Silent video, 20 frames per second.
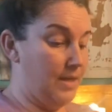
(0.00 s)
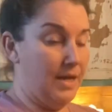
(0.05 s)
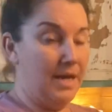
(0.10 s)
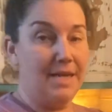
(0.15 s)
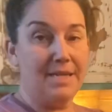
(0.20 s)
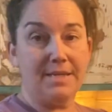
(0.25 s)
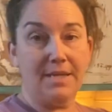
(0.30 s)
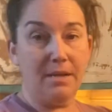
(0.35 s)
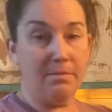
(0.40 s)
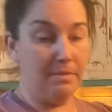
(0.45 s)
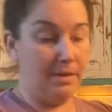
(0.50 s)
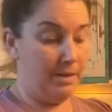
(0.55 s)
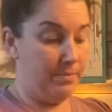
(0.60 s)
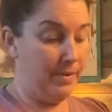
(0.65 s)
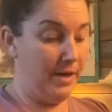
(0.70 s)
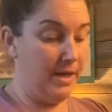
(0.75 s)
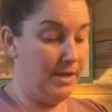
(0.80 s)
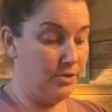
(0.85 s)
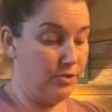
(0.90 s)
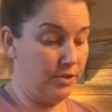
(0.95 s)
I said my
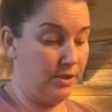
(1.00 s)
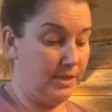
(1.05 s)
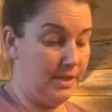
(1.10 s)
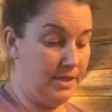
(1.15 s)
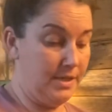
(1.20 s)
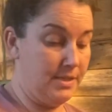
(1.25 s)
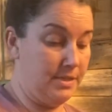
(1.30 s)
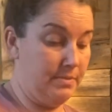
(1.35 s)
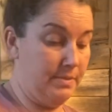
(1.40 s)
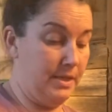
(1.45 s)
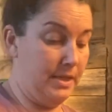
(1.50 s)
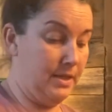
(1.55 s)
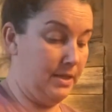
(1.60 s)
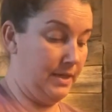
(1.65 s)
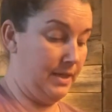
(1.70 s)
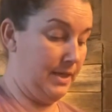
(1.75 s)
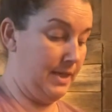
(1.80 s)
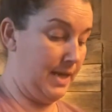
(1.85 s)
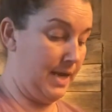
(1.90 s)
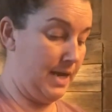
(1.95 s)
pantry needs to be
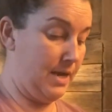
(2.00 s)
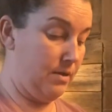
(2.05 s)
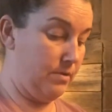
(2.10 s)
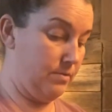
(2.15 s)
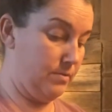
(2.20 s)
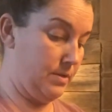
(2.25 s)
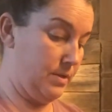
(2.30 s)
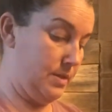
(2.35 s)
cleaned out.